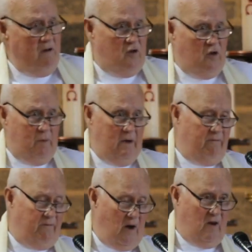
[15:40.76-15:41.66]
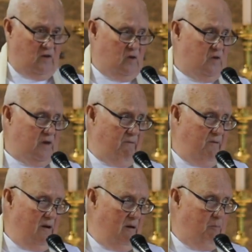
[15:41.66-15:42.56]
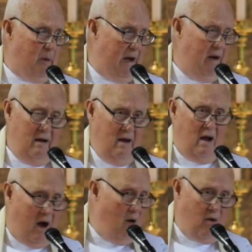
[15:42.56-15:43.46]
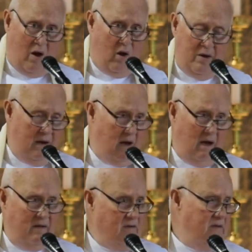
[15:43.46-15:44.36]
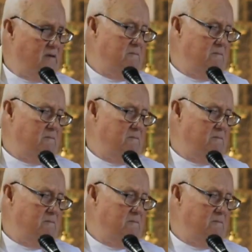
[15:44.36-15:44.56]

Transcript: to be averse to suffering and pain, our own and others.